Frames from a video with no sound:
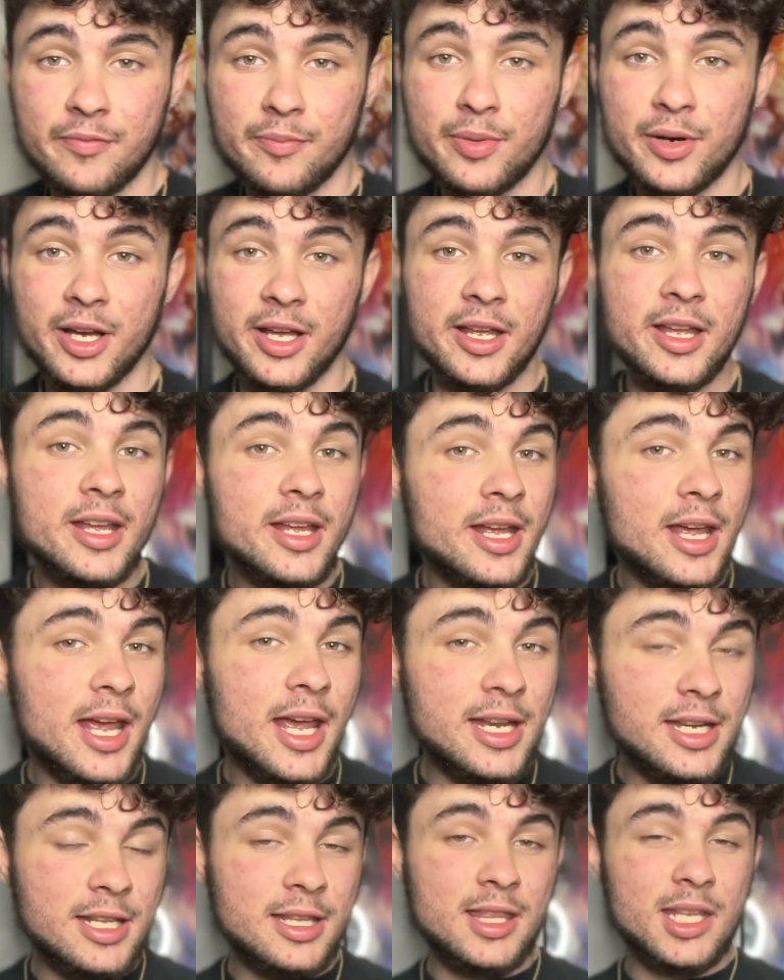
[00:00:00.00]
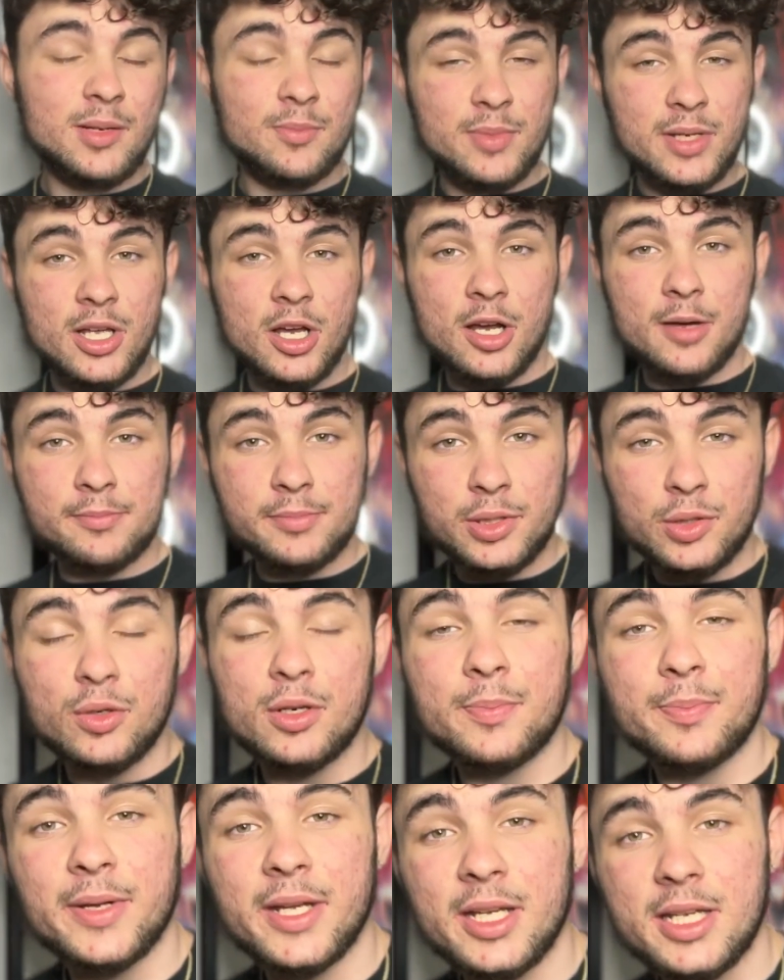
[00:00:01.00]
But anything beyond blue or
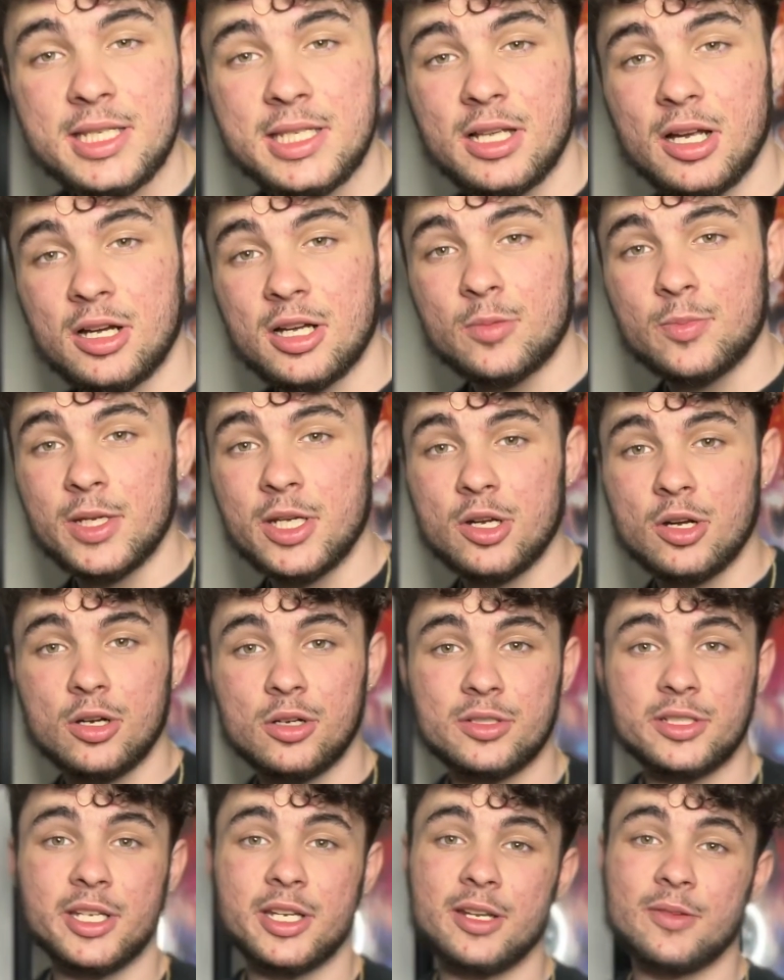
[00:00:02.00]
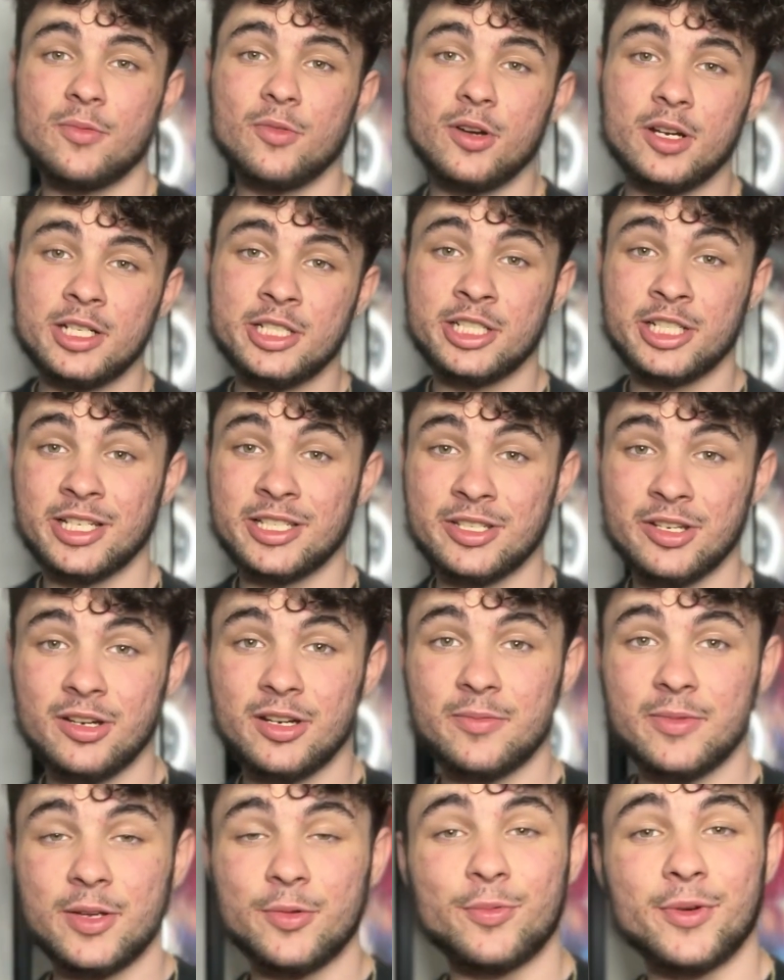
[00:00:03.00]
pink is not going to be curls anymore. It's just going
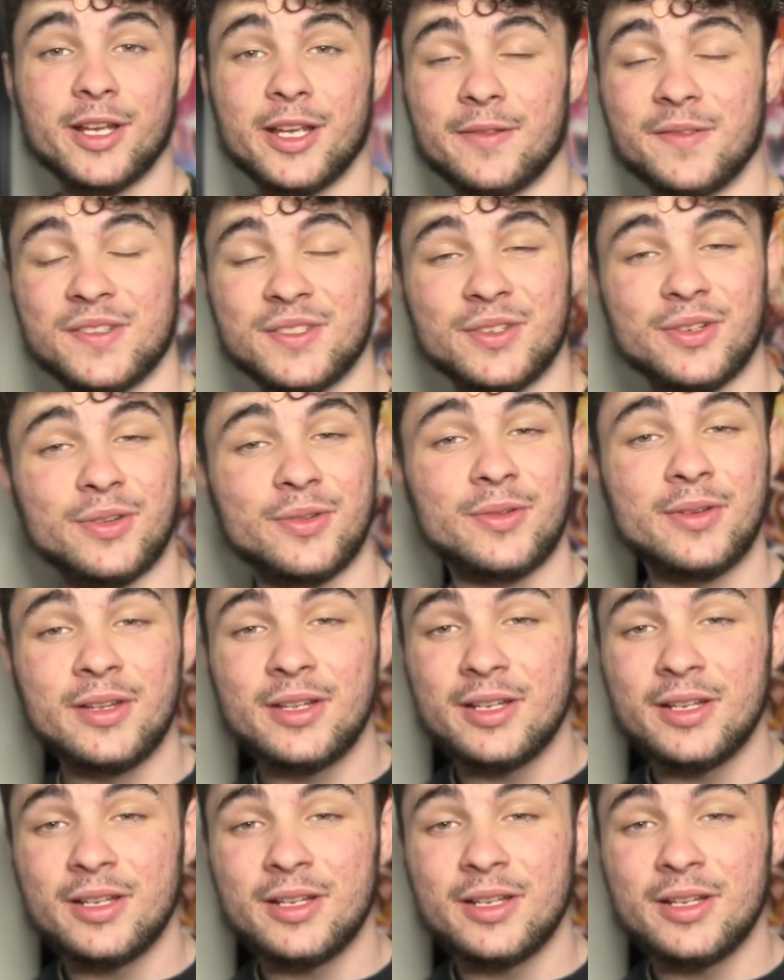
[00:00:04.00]
to be waves. So